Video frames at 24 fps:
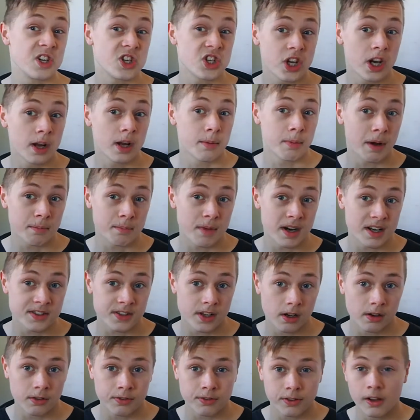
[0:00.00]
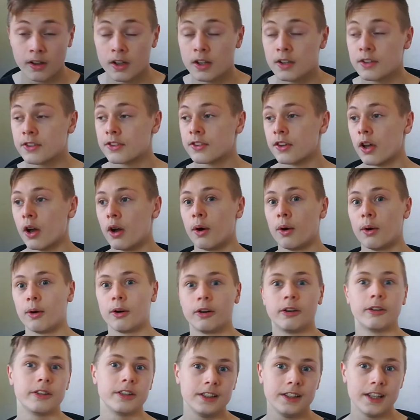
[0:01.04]
shit about myself.
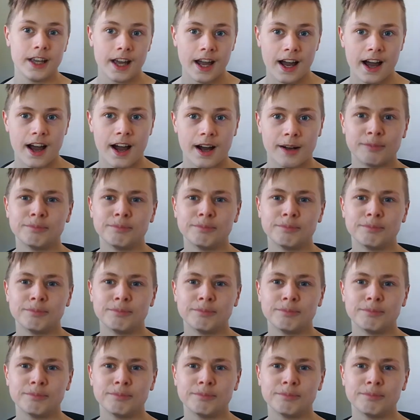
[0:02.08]
So yeah.